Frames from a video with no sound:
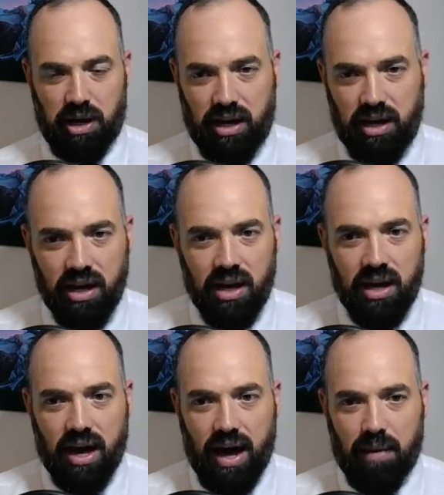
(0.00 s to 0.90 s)
to be.
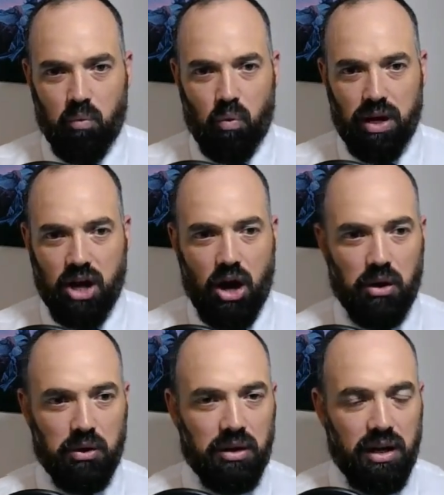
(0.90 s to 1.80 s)
We
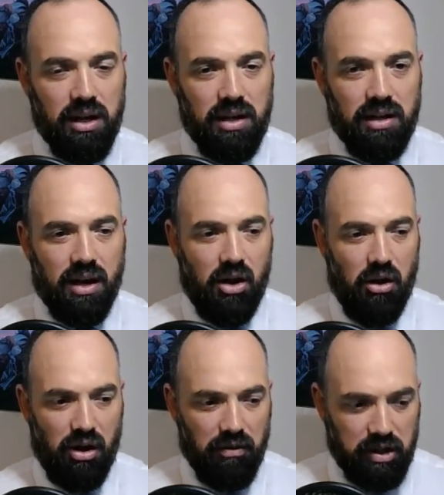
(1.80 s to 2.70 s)
know,
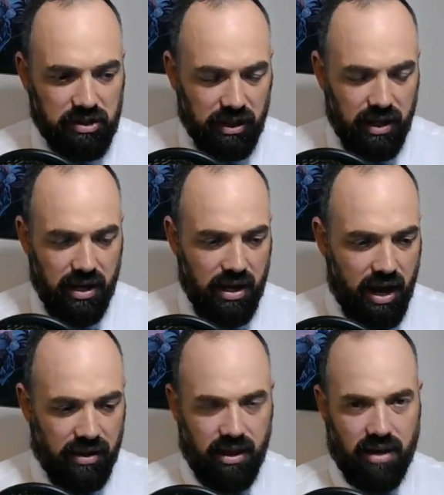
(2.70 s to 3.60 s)

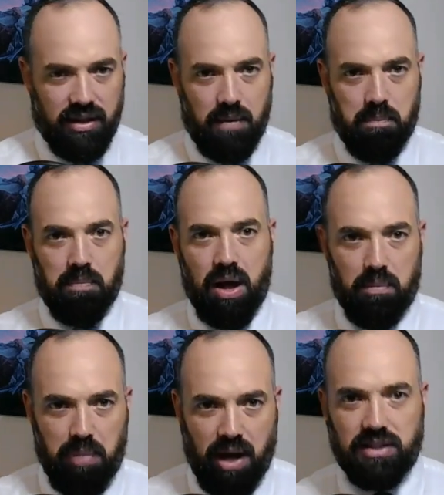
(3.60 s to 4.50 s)
obviously, I think
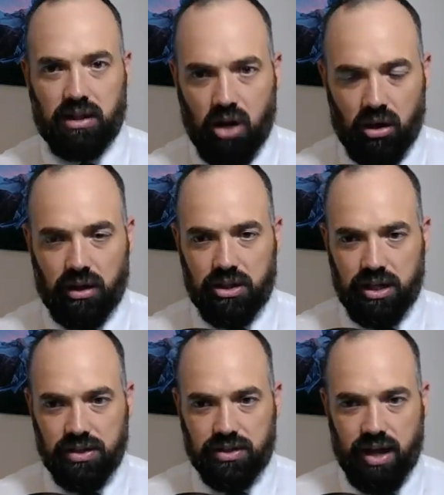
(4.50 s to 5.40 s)
basic
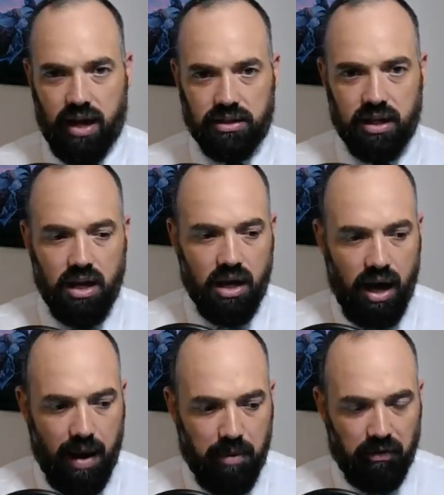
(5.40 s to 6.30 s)
knowledge is that,
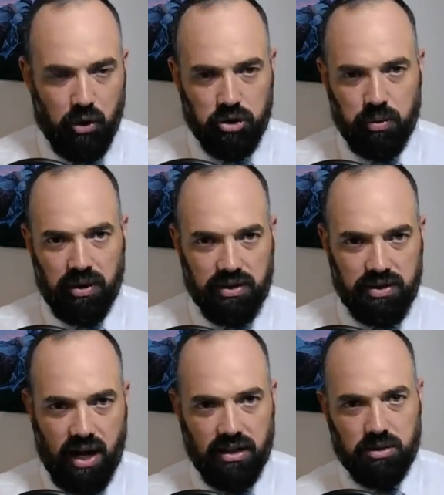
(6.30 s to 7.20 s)
of course, when the
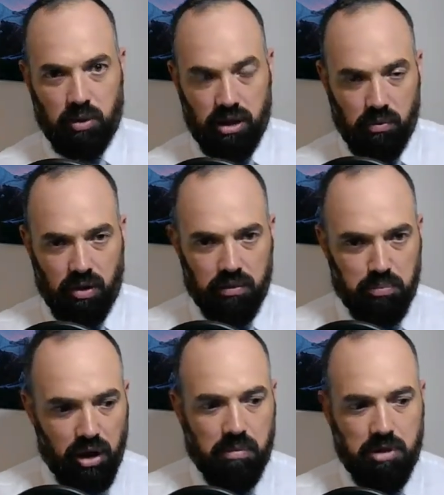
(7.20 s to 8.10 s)
Saints,
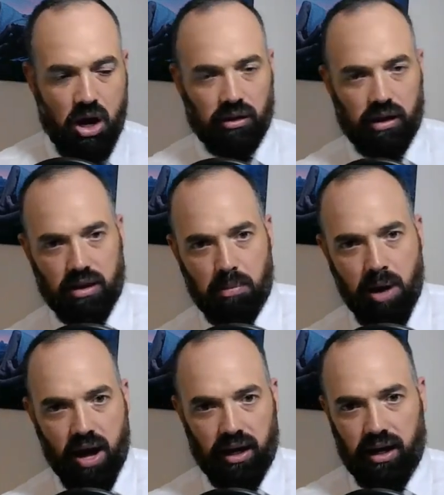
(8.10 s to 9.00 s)
when Brigham Young led the
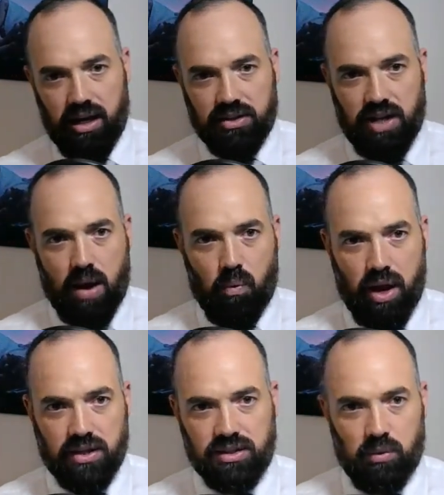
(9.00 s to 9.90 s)
pioneers
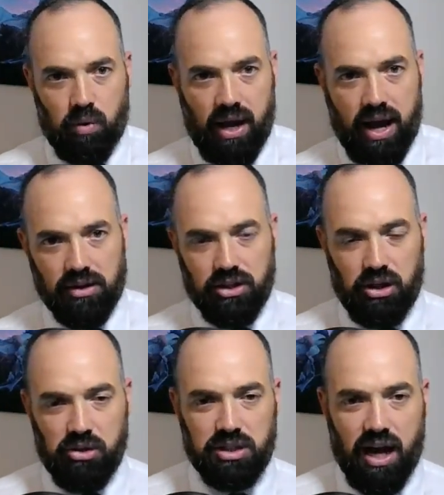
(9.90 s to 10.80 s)
out west and went out
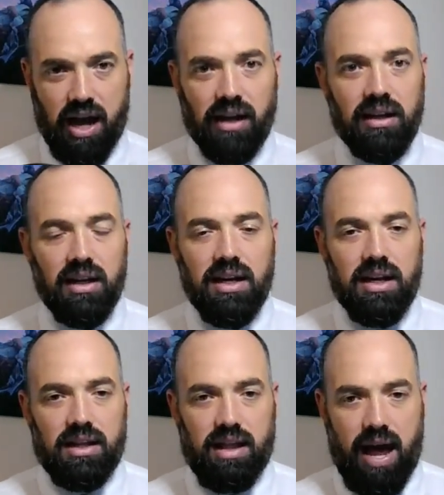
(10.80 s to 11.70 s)
to Utah,
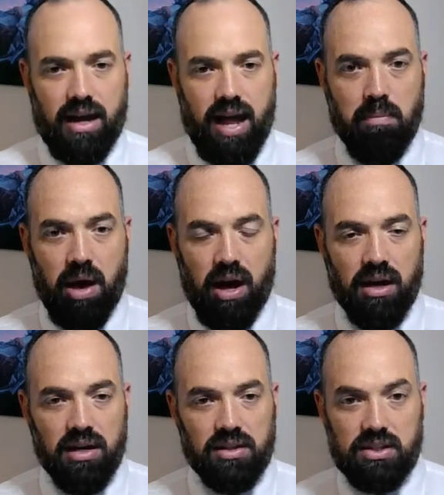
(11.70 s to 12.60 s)
that
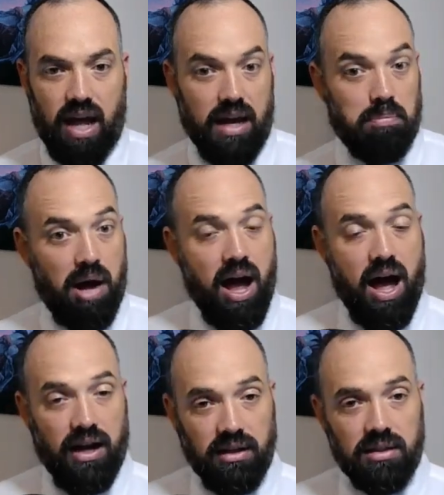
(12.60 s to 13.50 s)
Emma stayed
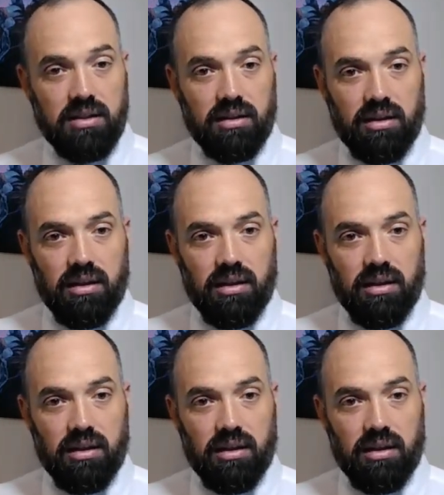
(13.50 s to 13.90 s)
behind.